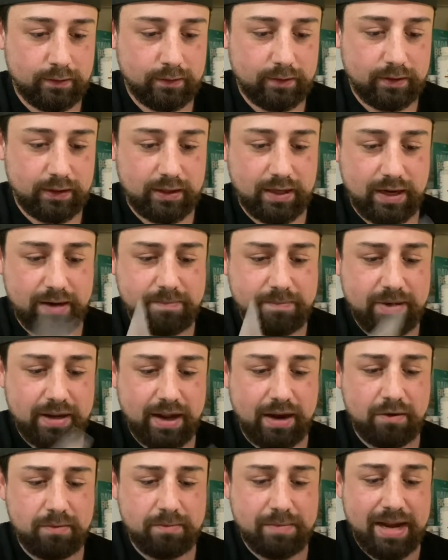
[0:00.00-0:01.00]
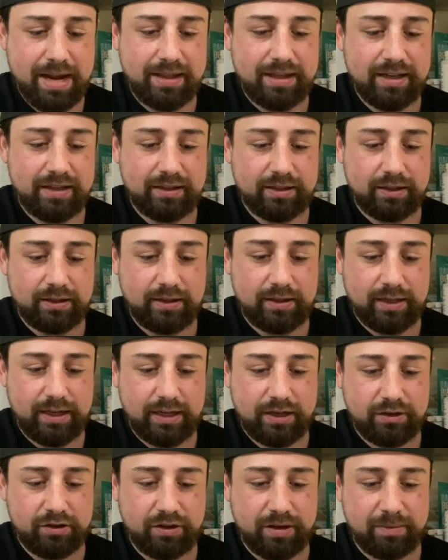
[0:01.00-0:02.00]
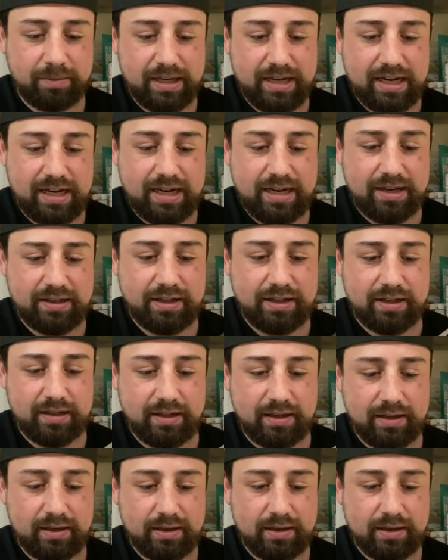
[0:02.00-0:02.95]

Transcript: They, they don't make this extremely easy to